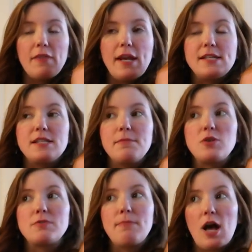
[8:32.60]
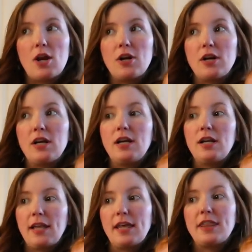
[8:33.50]
That is the most modern
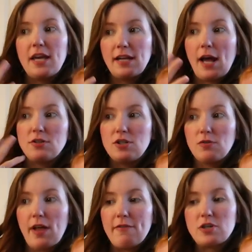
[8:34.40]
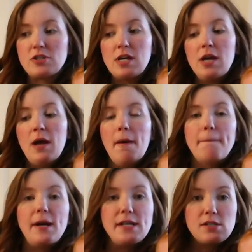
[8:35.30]
like thing now to do levers,
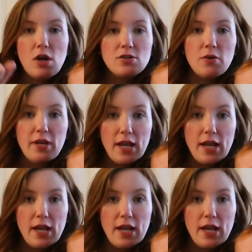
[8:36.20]
but it's also an